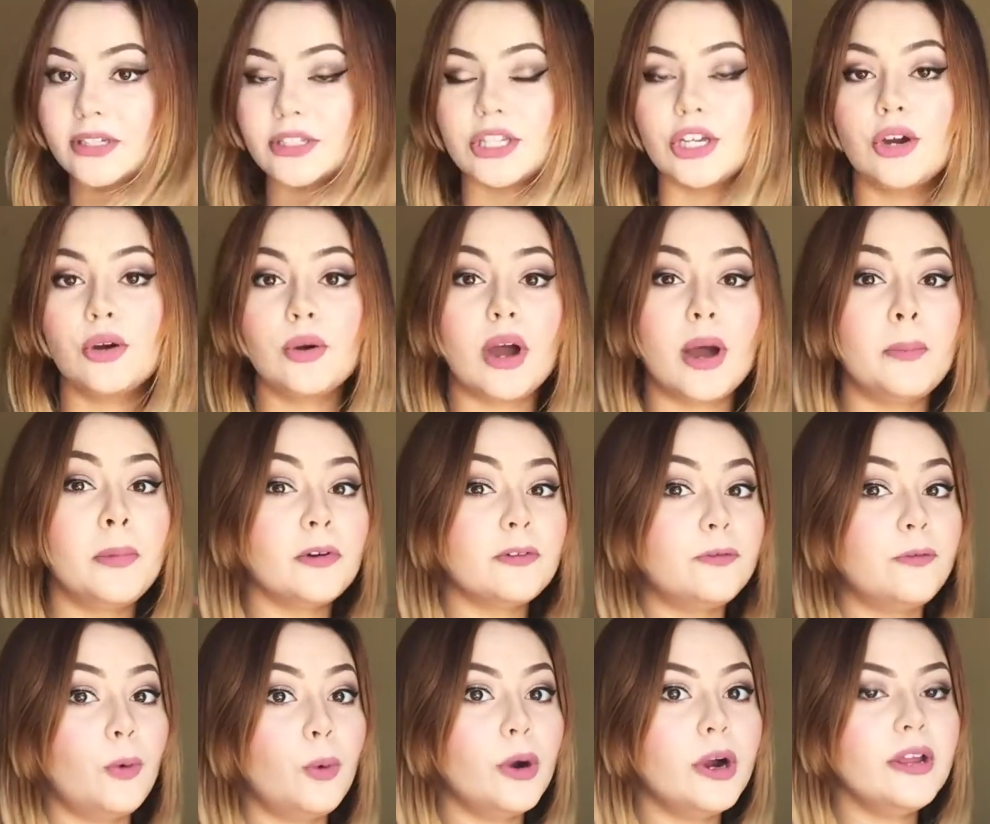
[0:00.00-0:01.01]
So
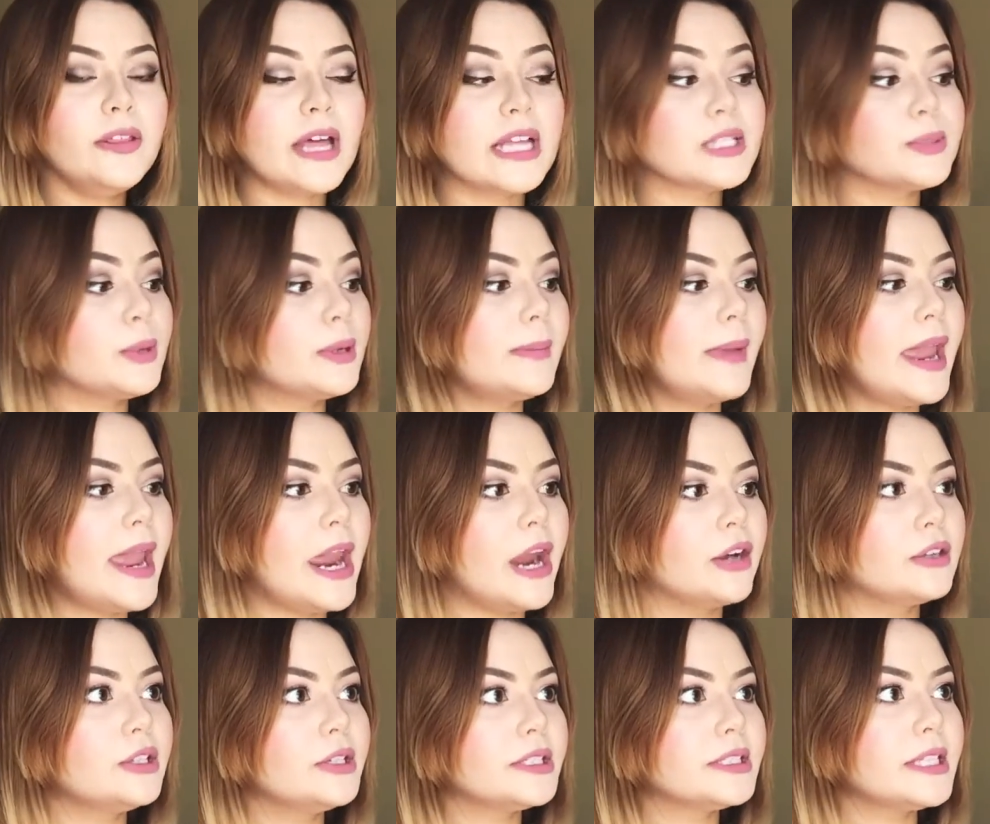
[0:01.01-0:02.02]
before, that's what my
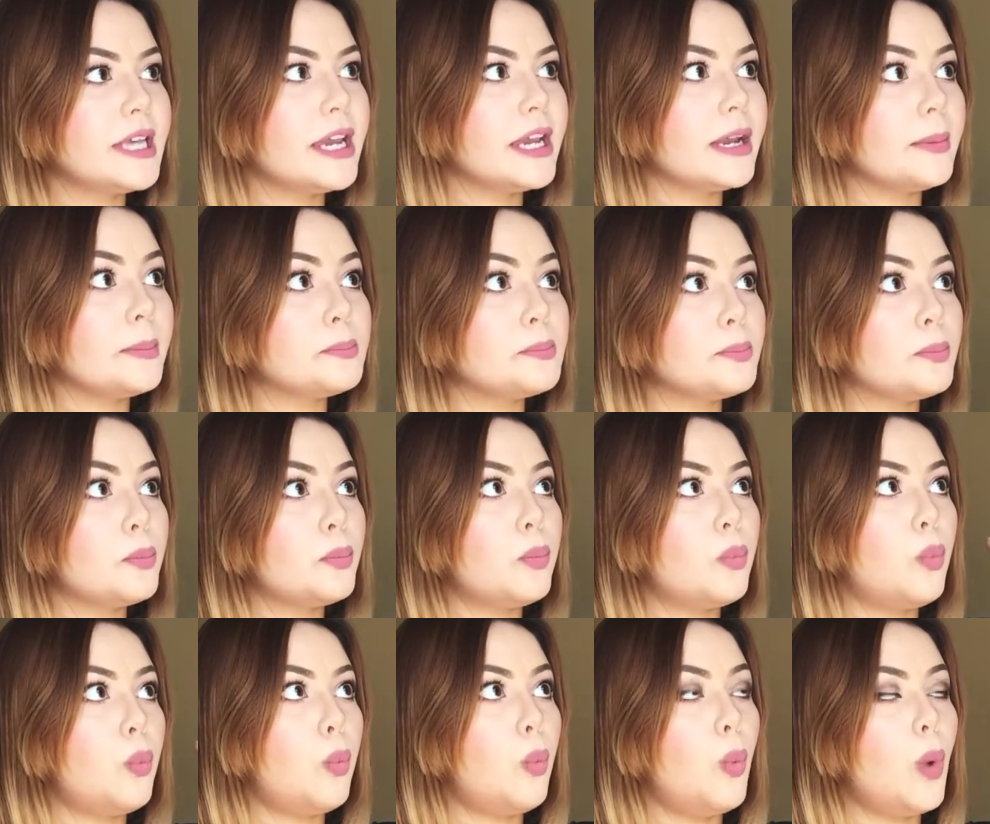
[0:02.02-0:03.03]
hair looked like
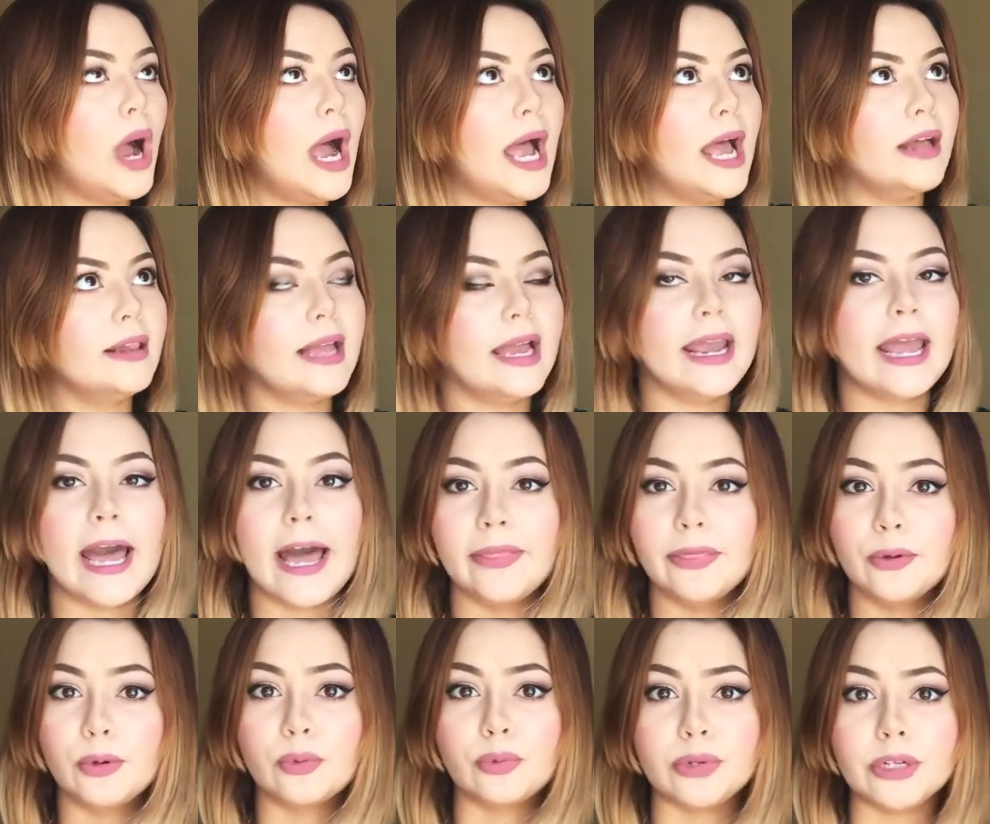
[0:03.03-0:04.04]
while I had
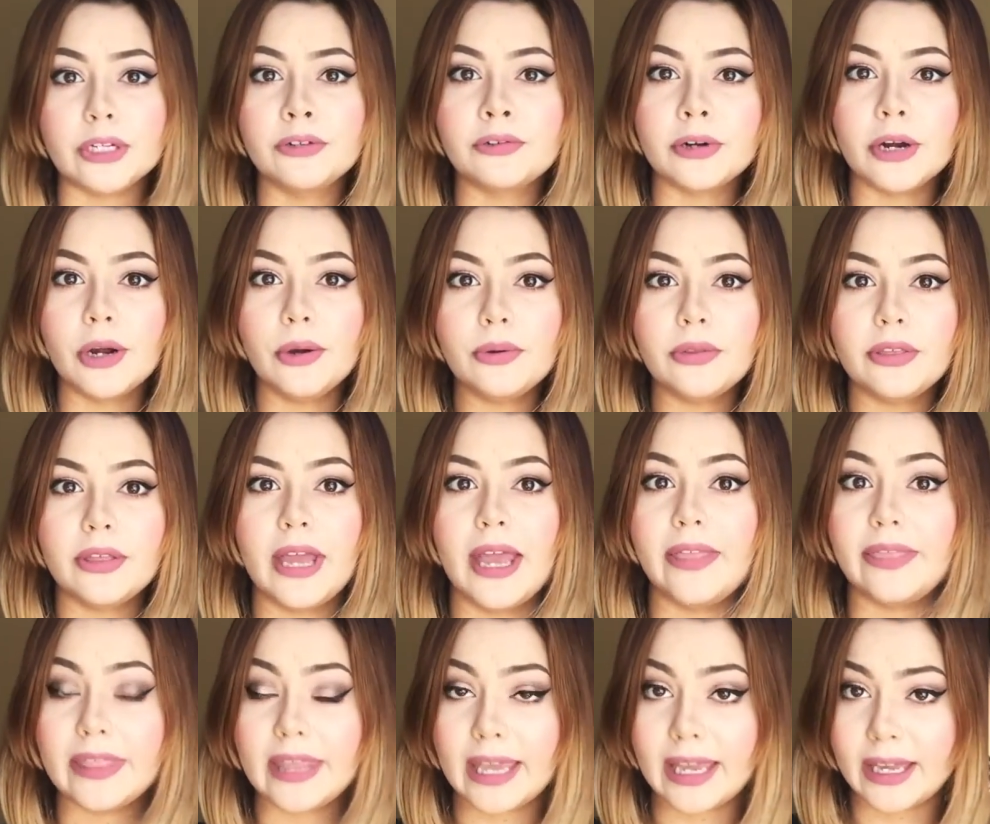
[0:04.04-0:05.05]
the regrowth,
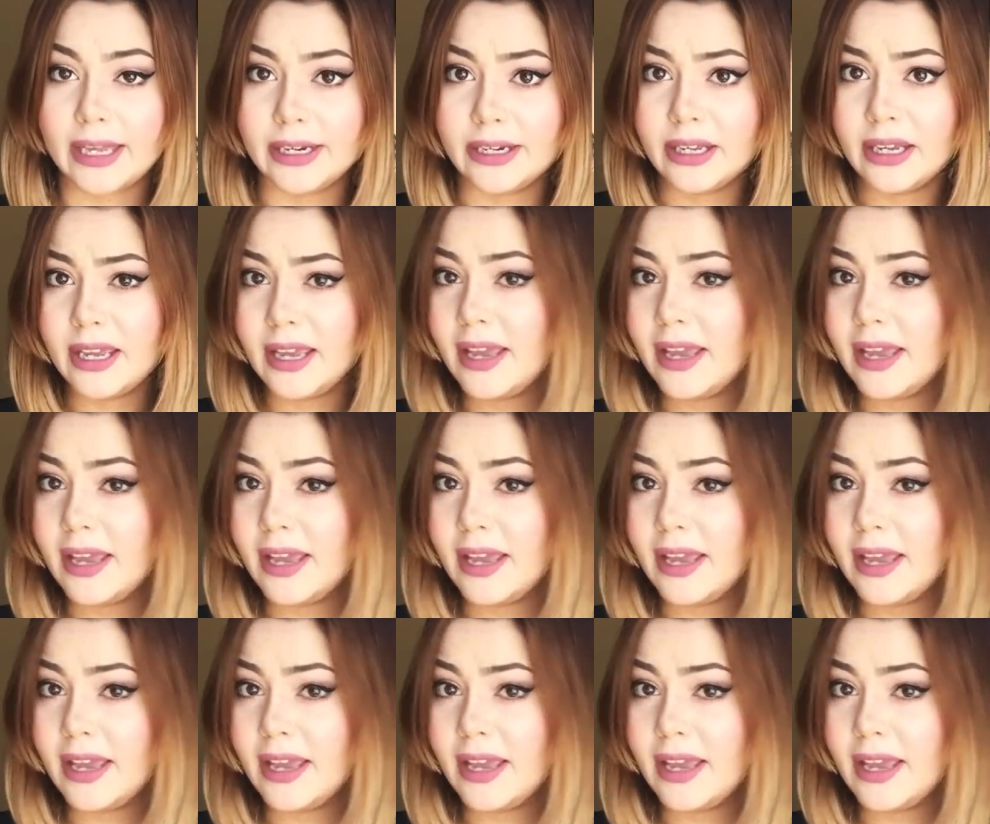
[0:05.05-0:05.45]
and then